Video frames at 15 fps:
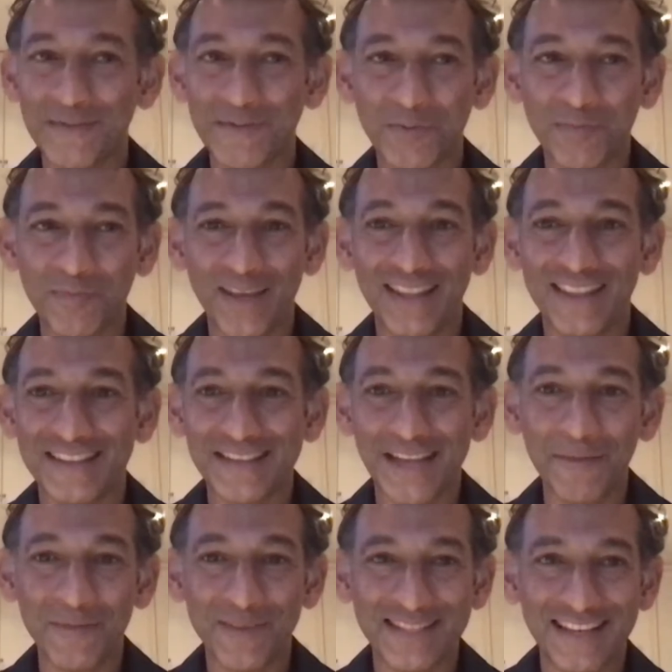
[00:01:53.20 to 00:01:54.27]
made the same
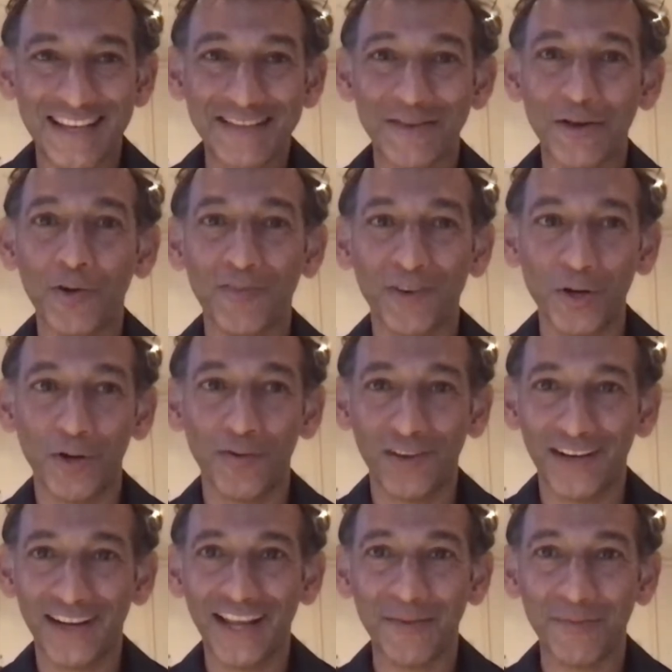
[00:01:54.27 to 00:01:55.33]
mistakes over and over
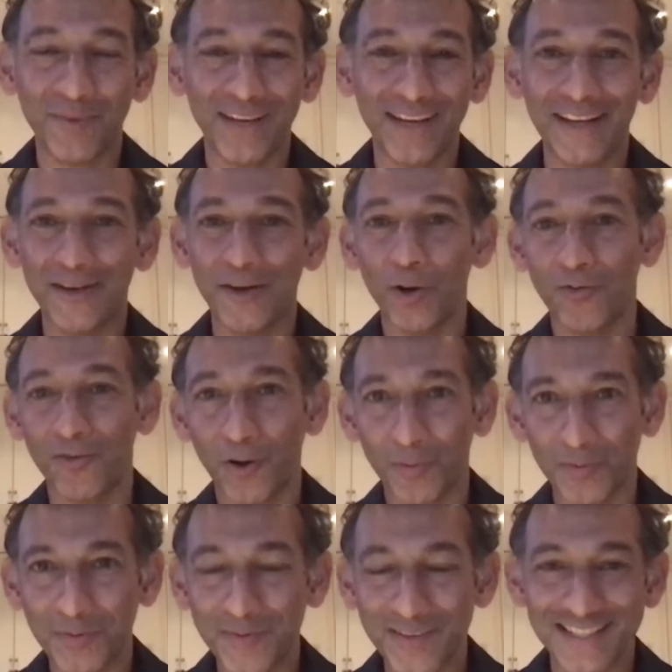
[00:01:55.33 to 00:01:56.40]
again, being
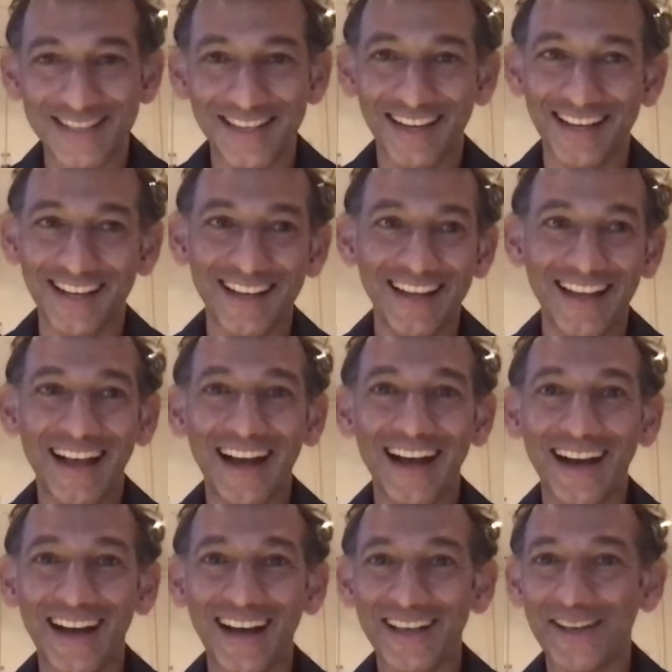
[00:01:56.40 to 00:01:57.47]
over-optimistic,
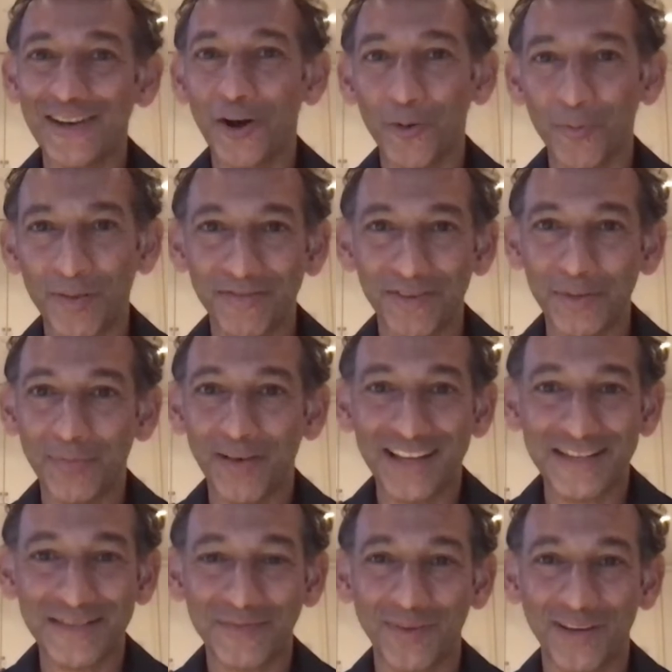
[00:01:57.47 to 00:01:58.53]
you know, hoping for the
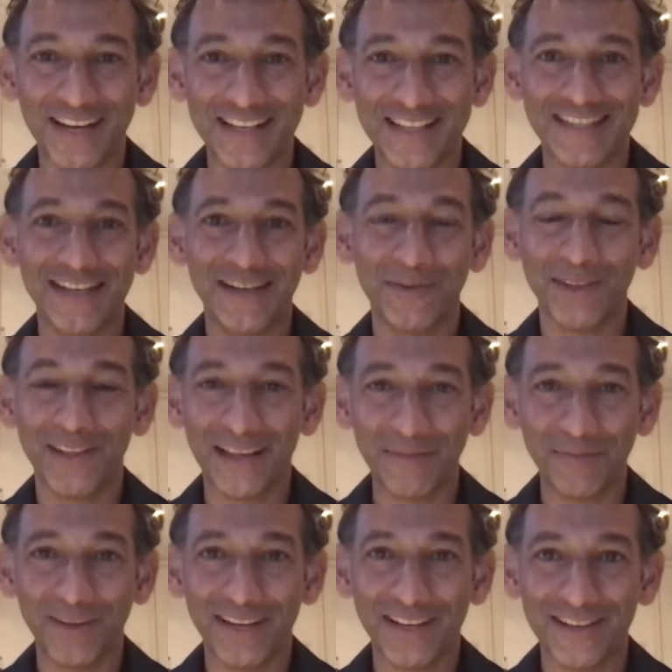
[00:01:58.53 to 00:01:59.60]
best. But I stick with that
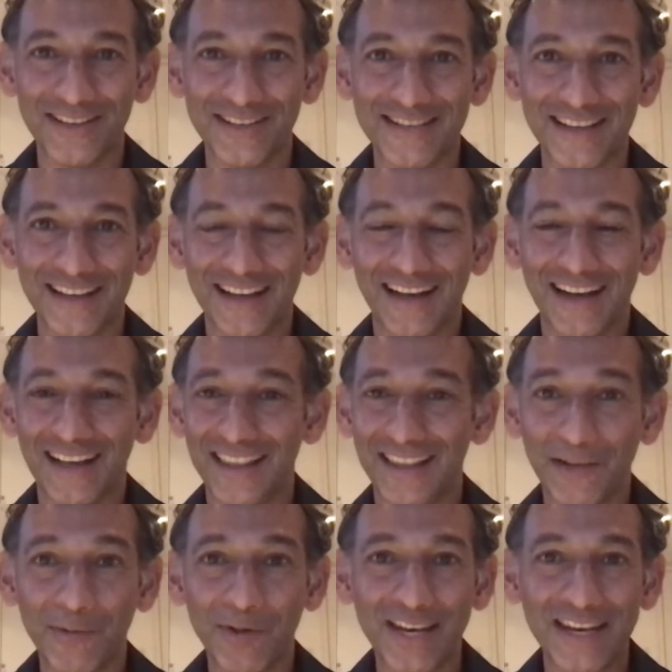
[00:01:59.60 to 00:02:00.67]
because I
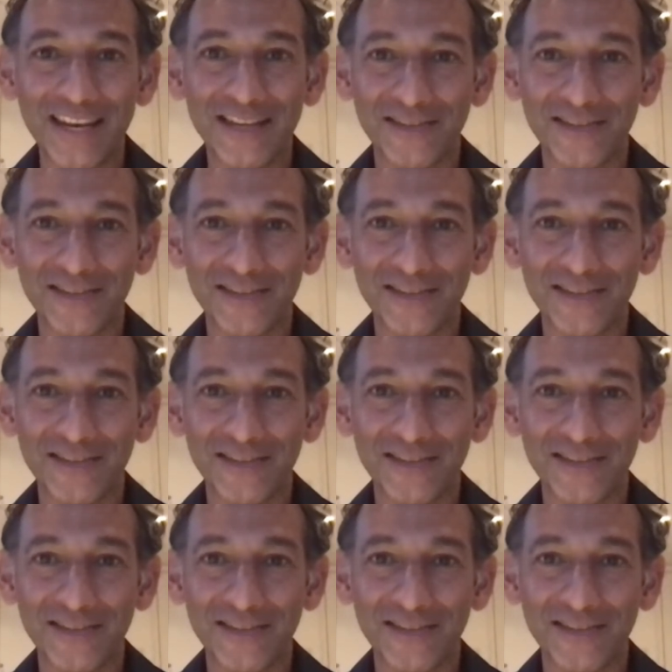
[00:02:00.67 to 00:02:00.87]
think we need to